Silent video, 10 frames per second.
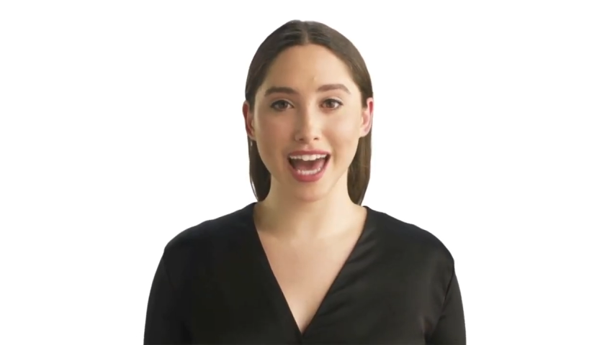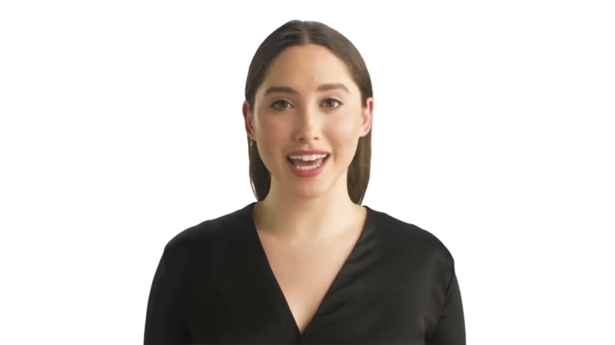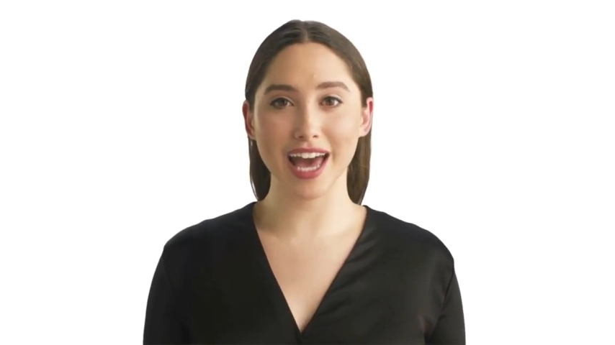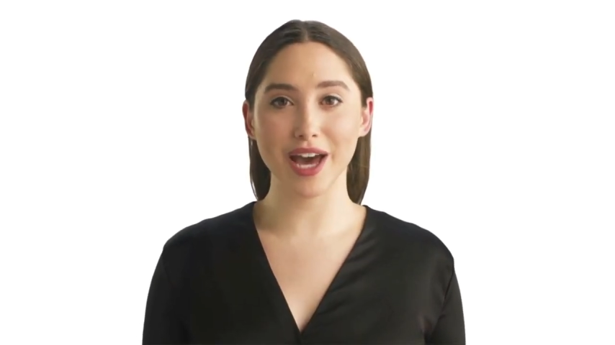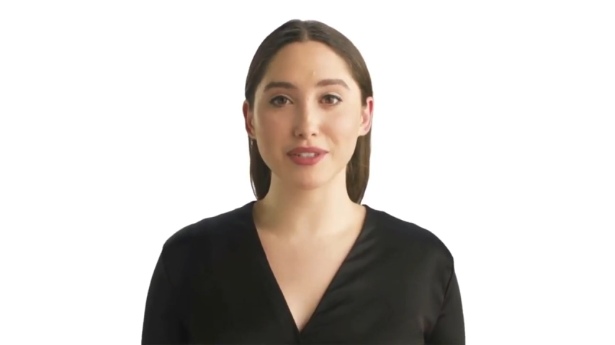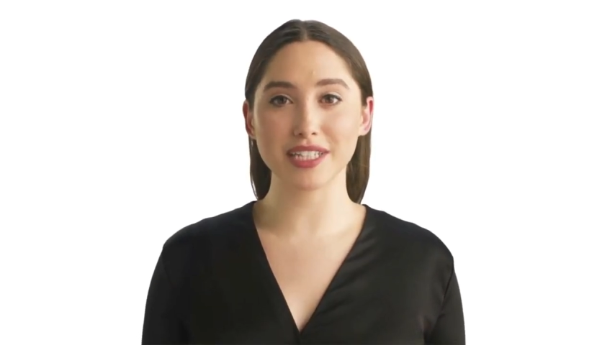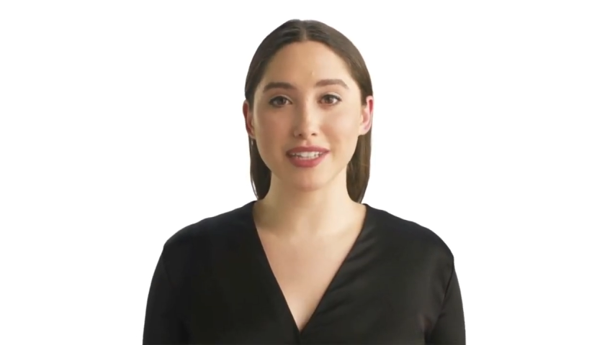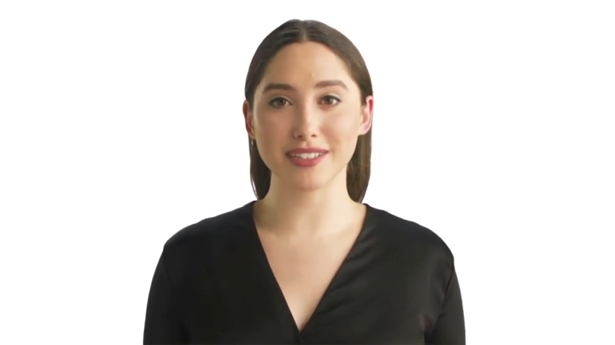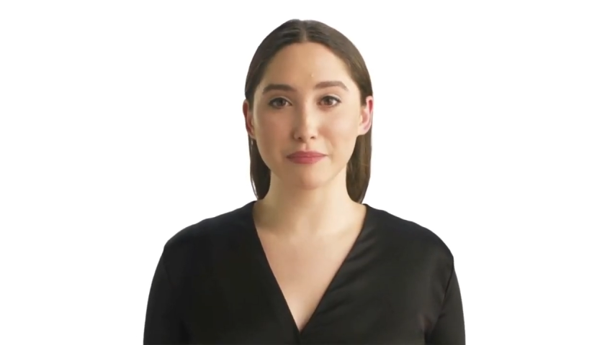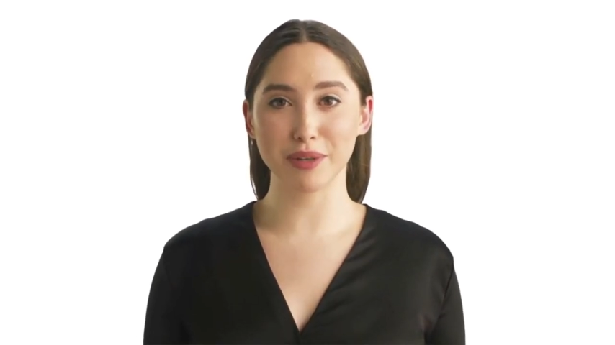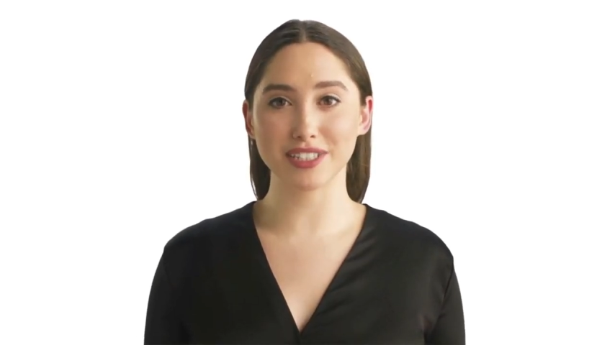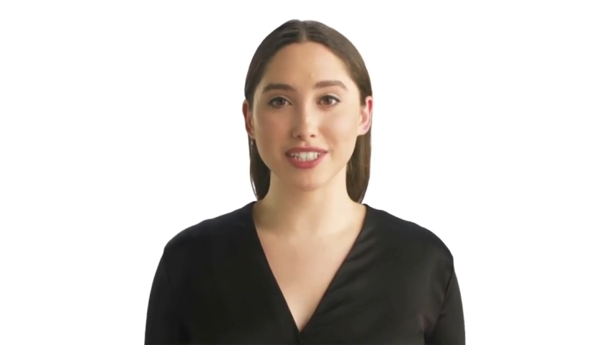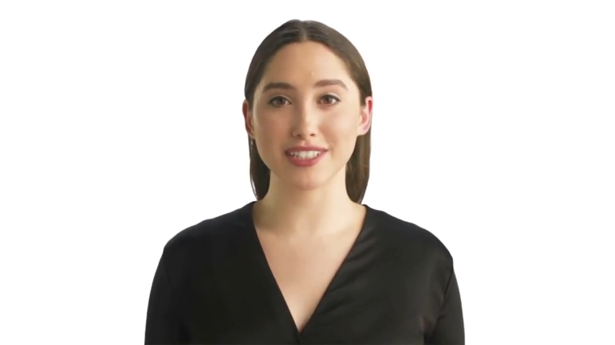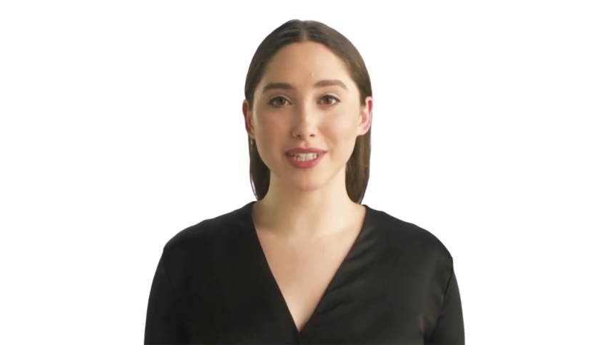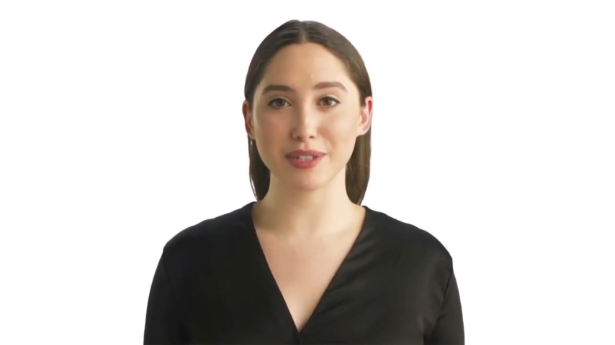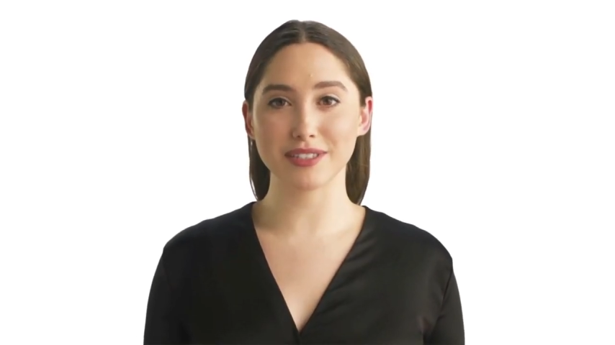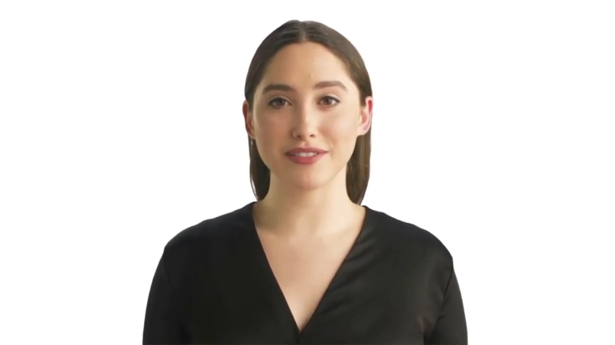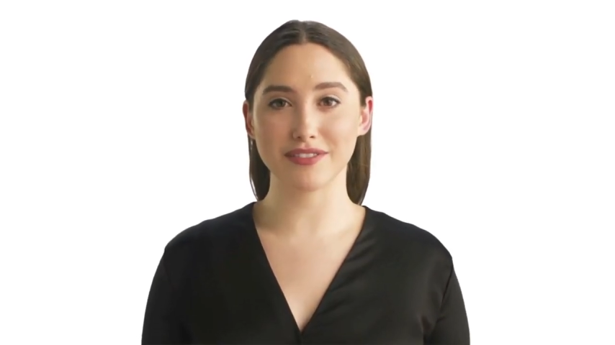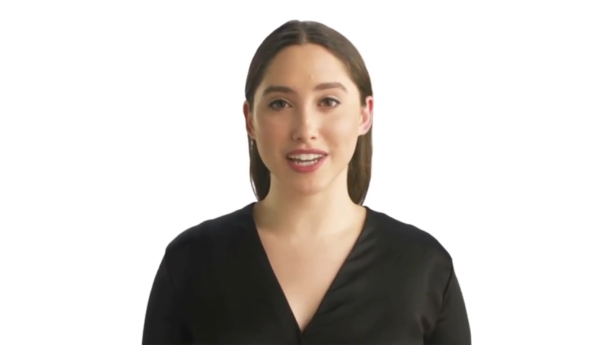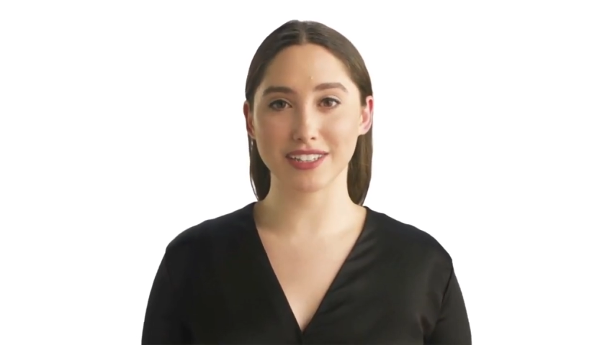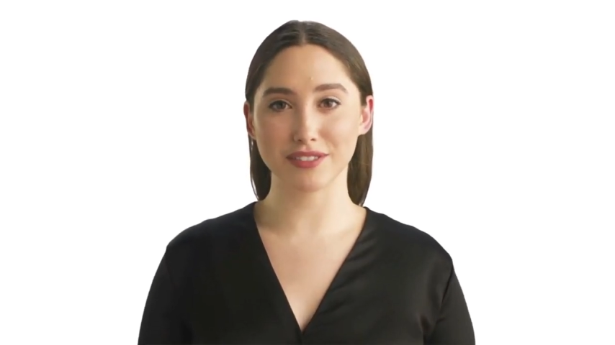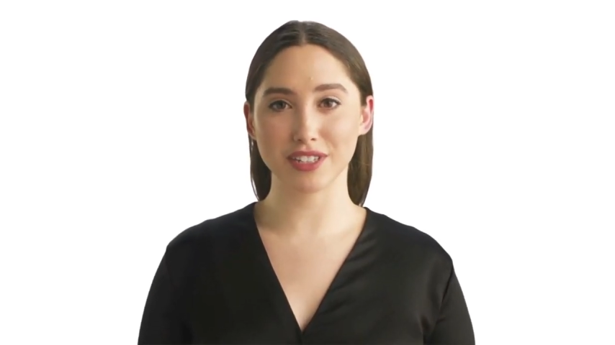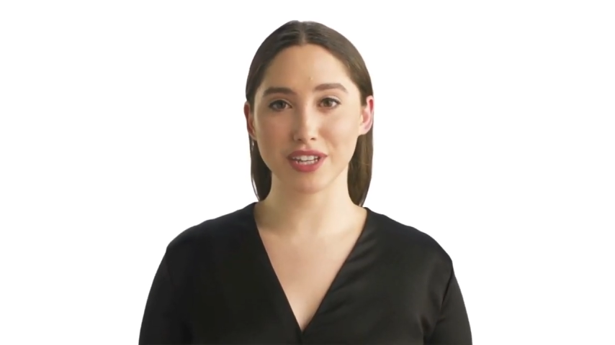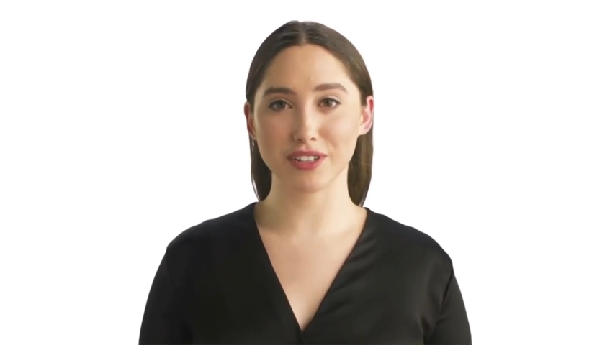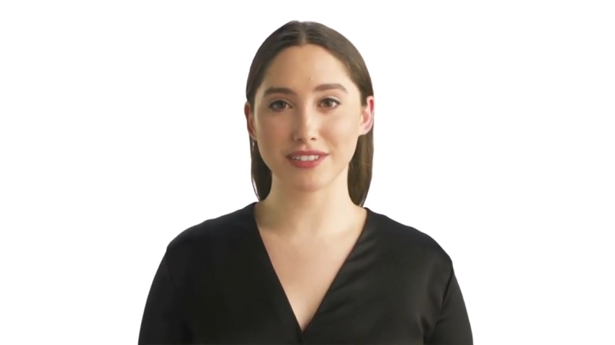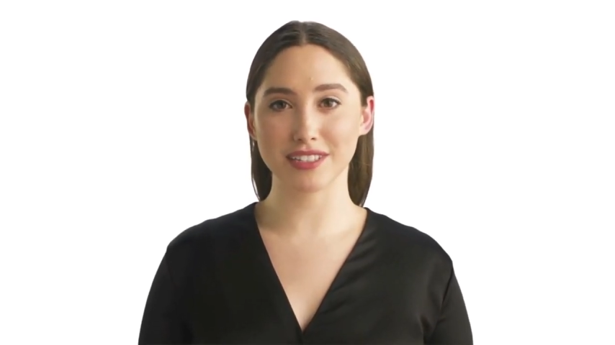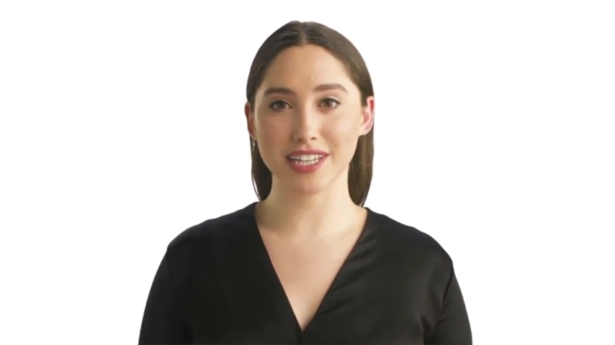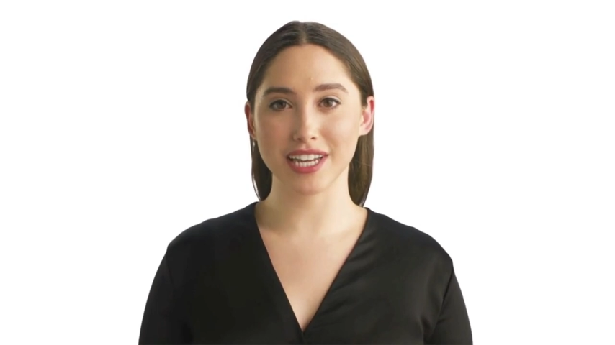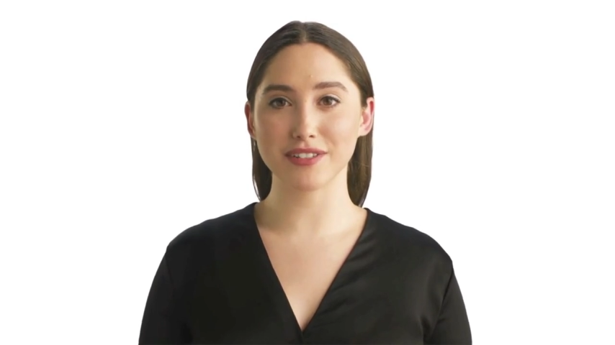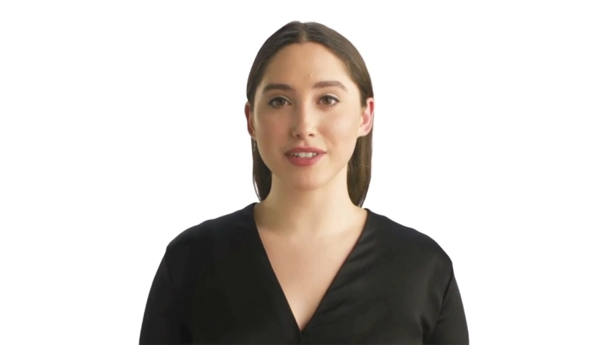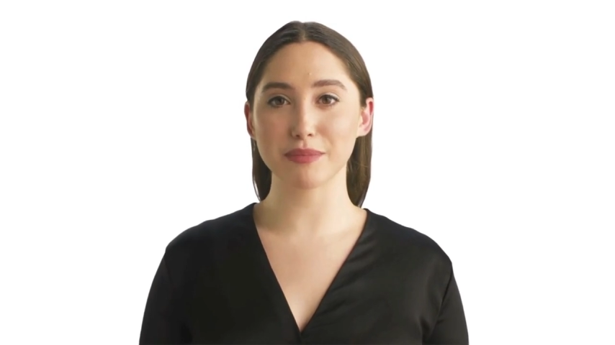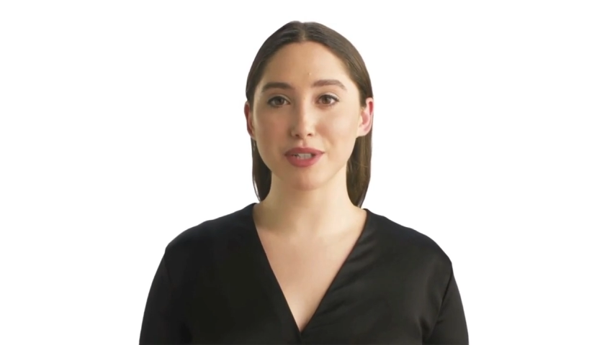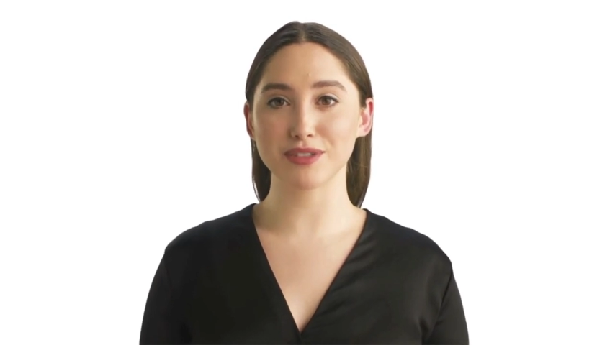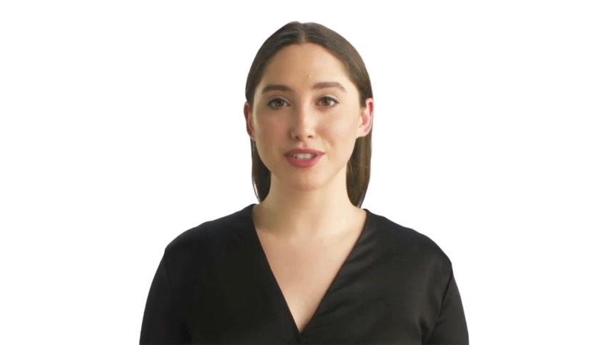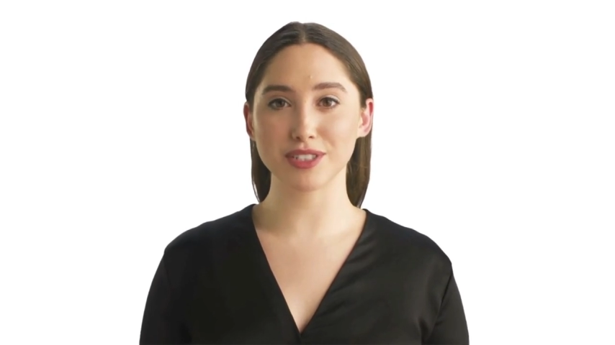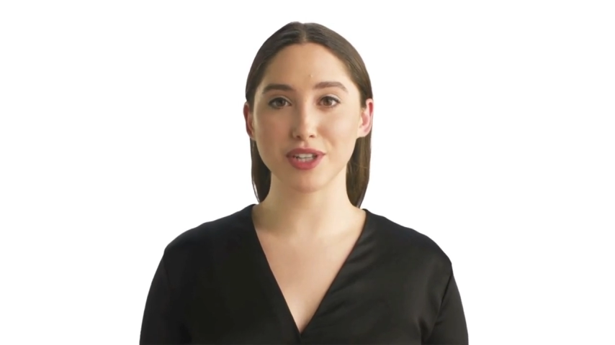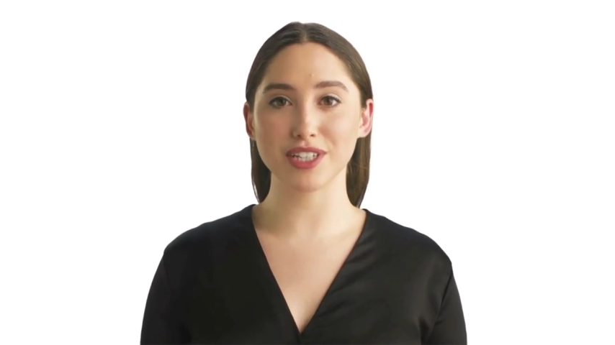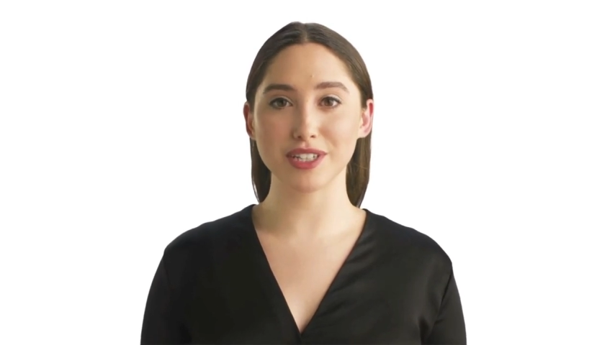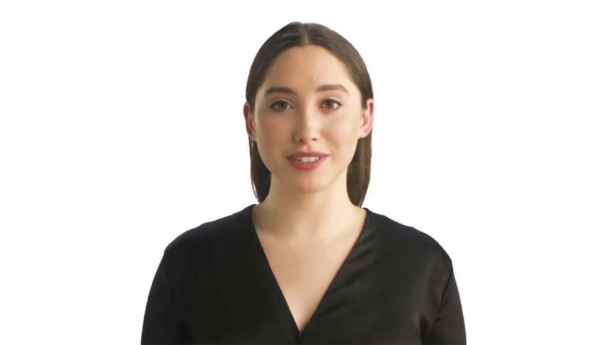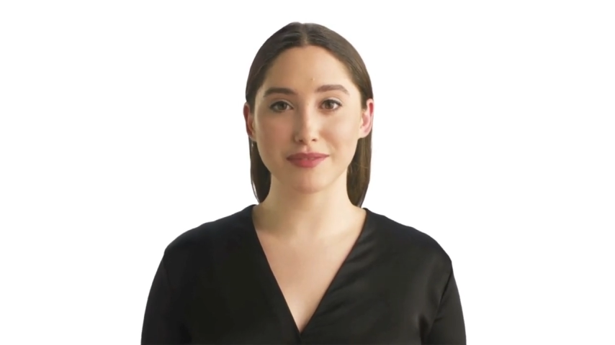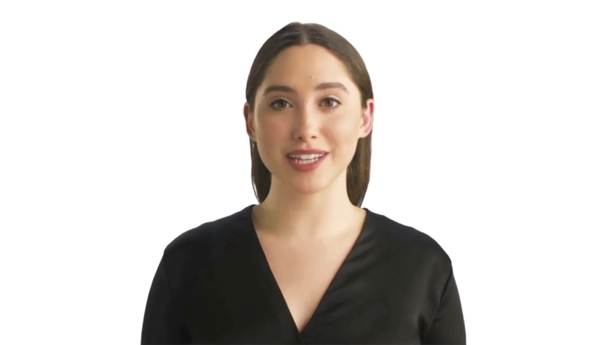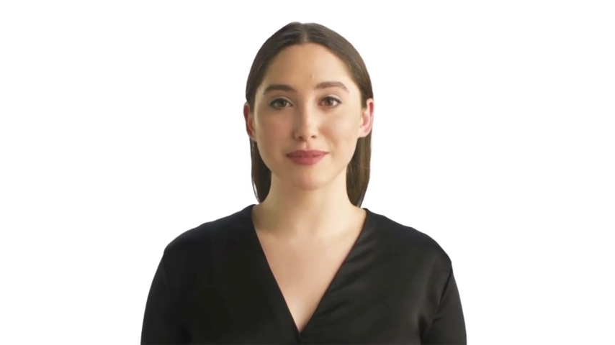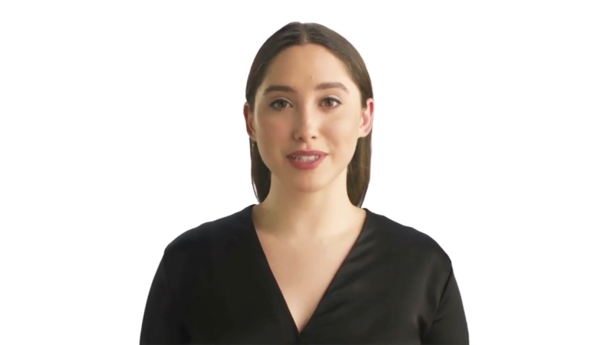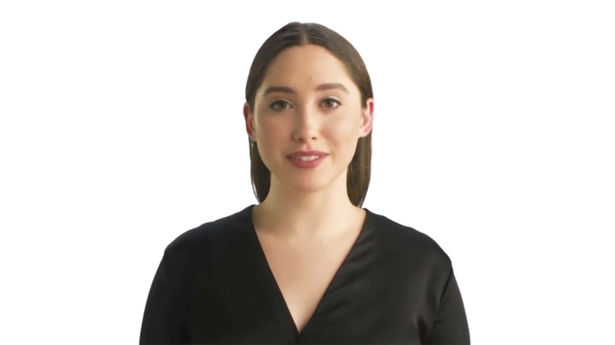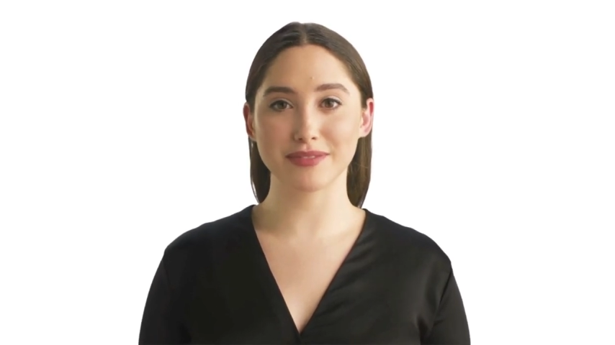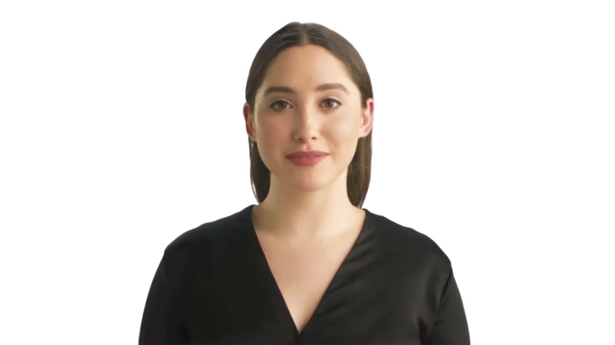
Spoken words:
and allocate the budget to the most effective channels to give you the most return on investment.